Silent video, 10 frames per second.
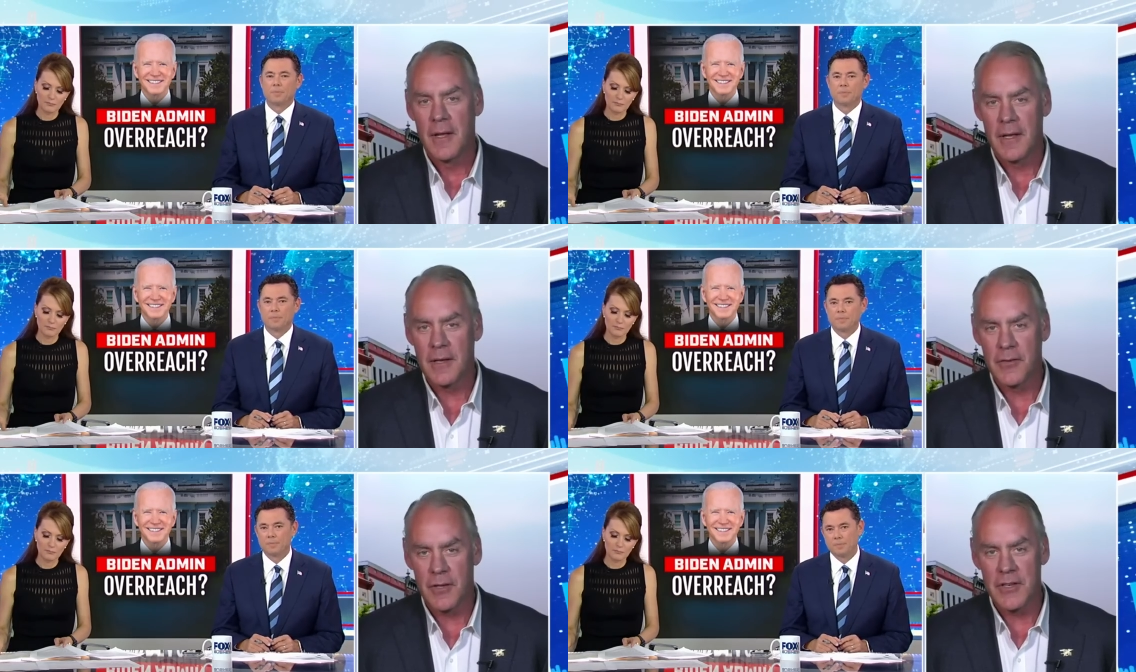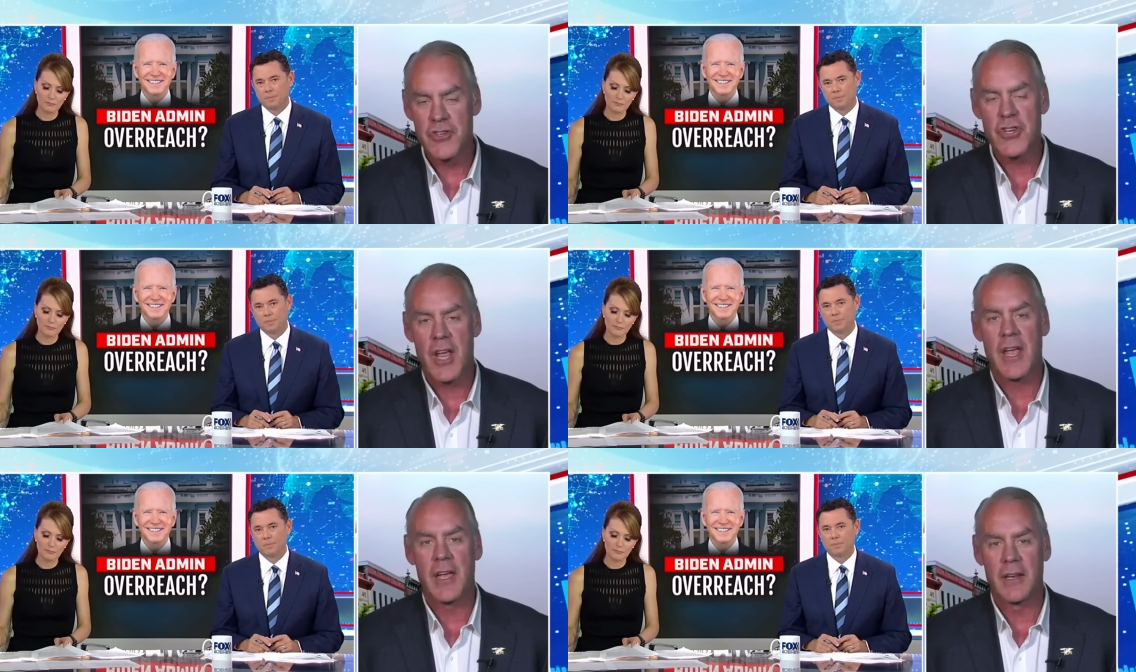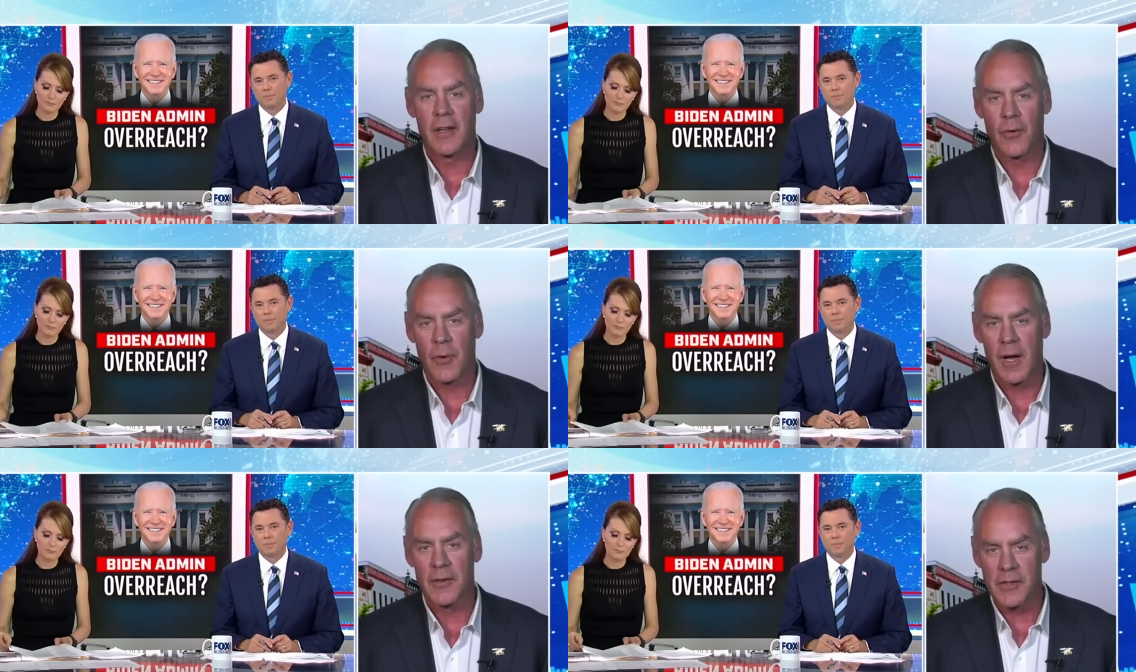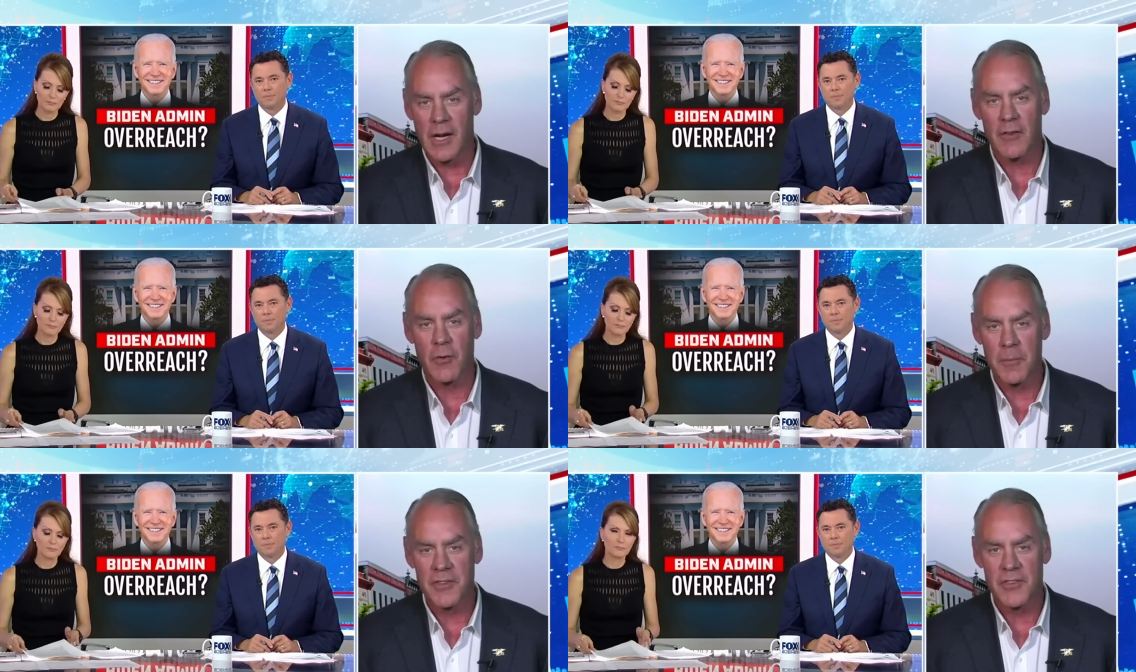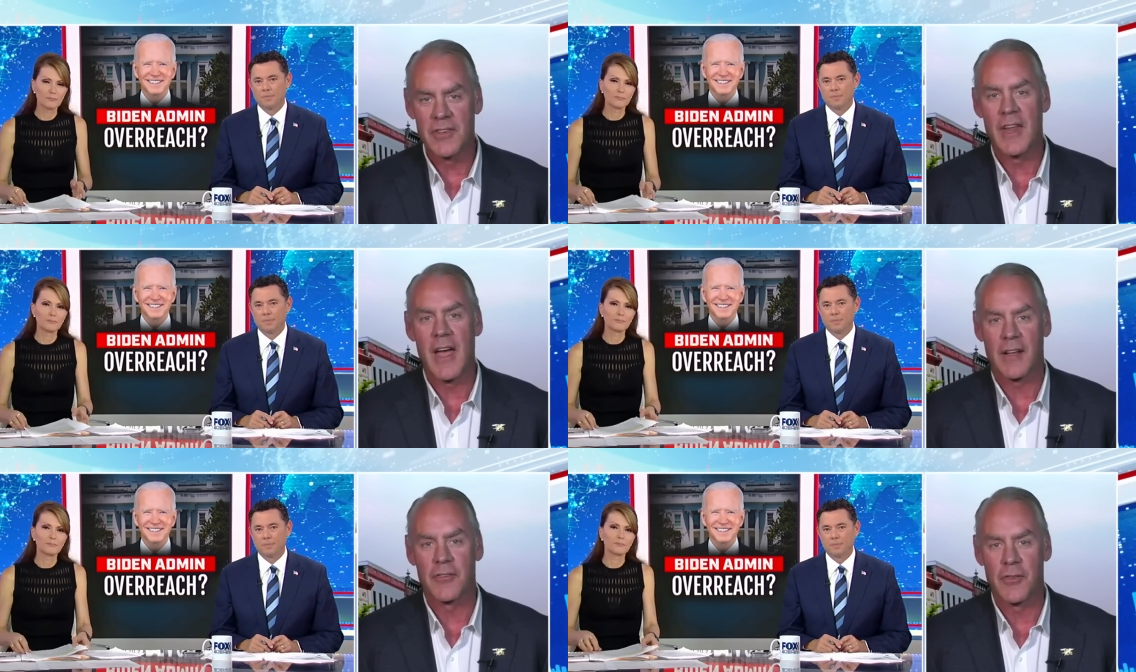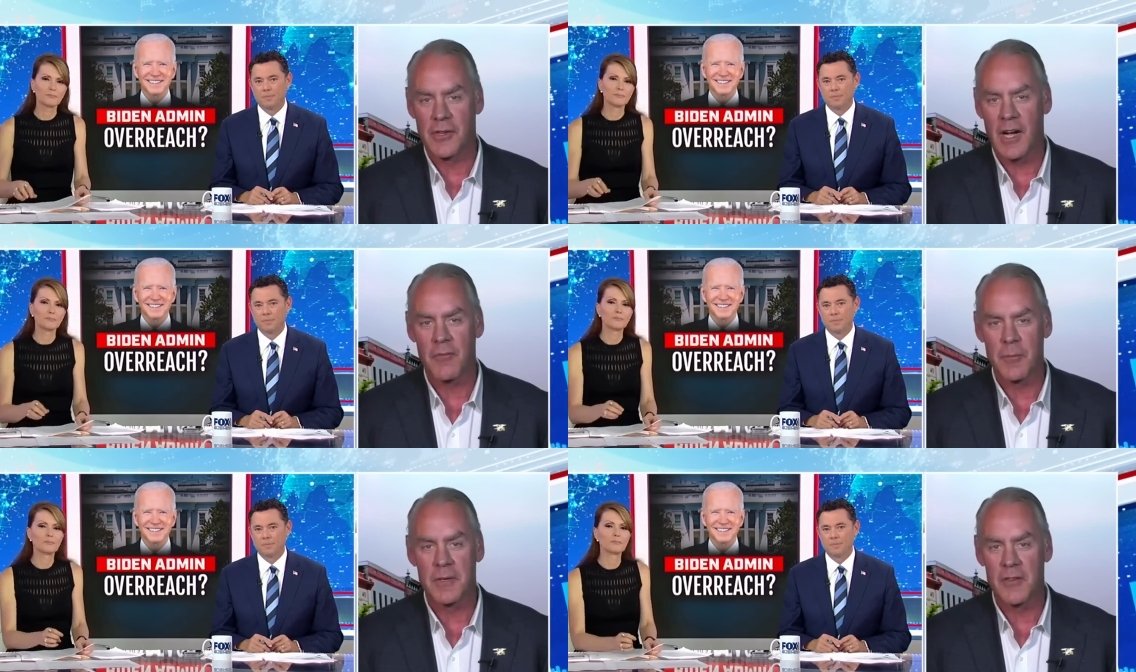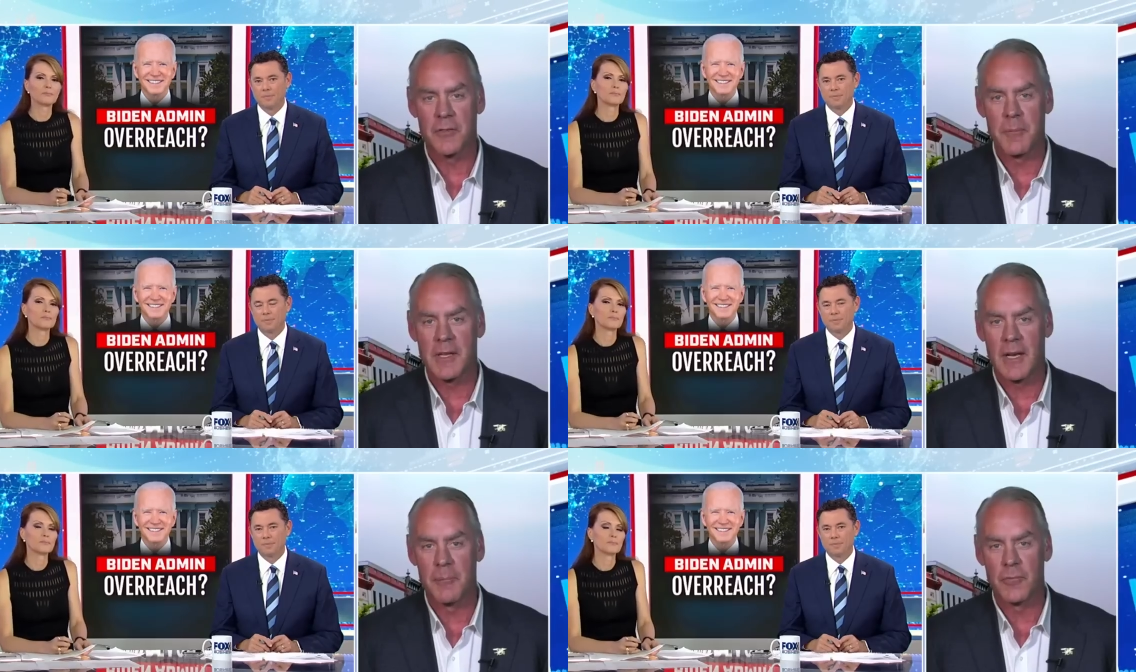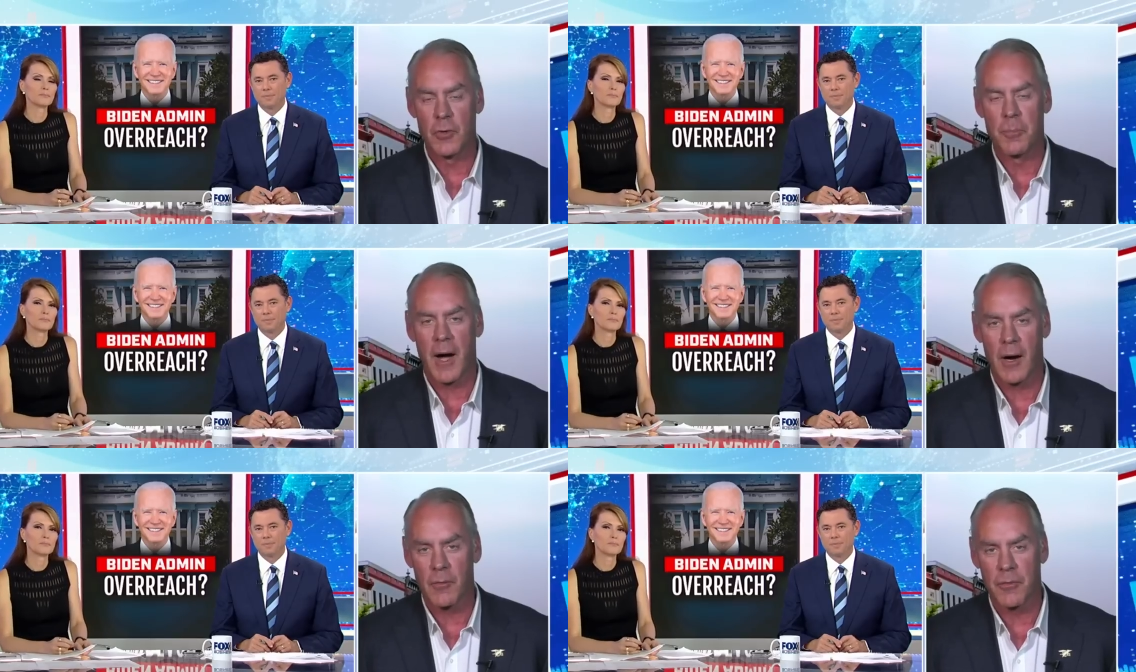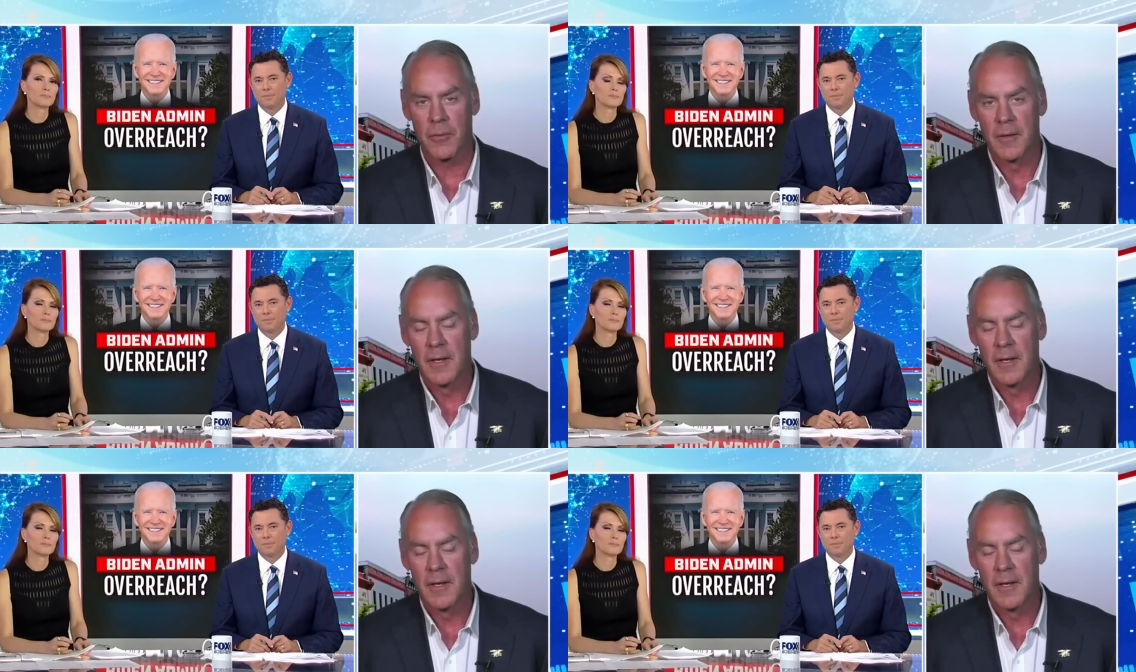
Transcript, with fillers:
Speaker 1: is a chain around government's neck so the government doesn't become too powerful.